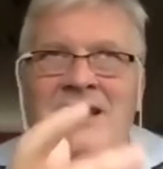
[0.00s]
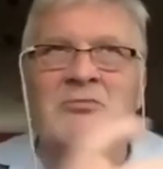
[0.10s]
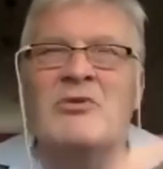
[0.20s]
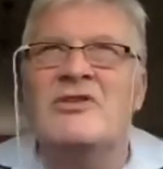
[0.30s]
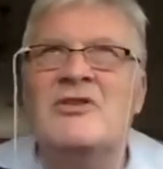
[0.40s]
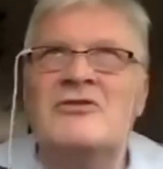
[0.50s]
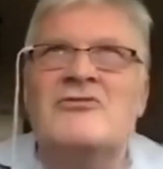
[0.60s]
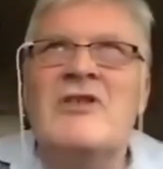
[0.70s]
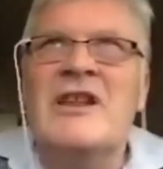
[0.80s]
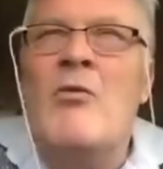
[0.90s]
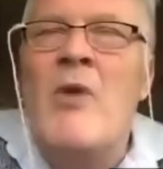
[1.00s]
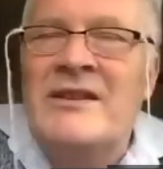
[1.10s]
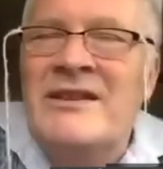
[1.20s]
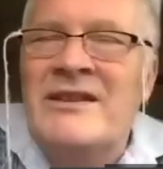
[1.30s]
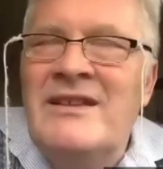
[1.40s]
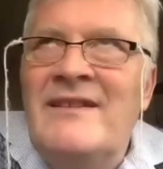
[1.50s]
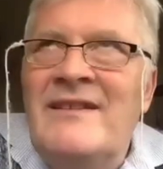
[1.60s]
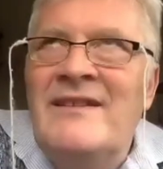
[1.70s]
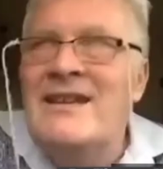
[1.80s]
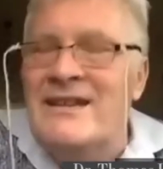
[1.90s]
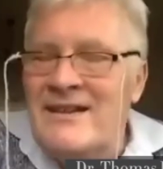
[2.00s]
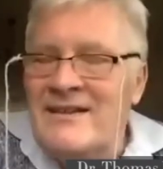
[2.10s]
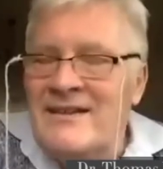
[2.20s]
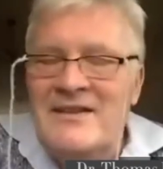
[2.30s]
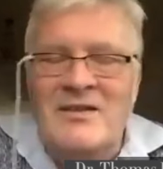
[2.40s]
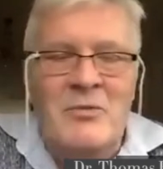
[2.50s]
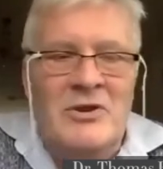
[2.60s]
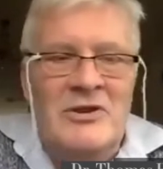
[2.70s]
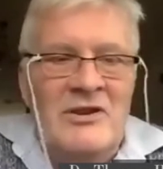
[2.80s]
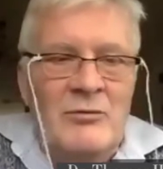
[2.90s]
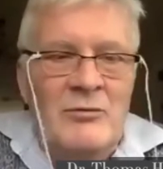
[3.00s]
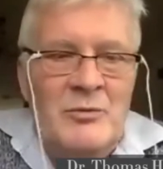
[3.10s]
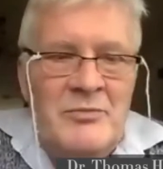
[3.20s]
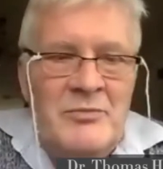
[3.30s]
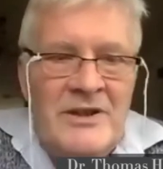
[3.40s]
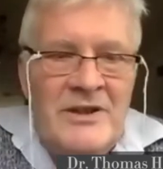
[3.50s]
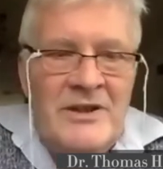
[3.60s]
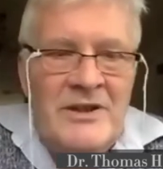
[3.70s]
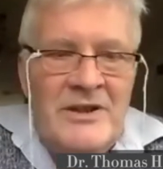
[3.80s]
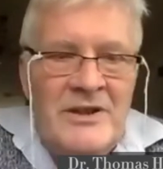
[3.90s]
It was not really quite as neat as these models would predict.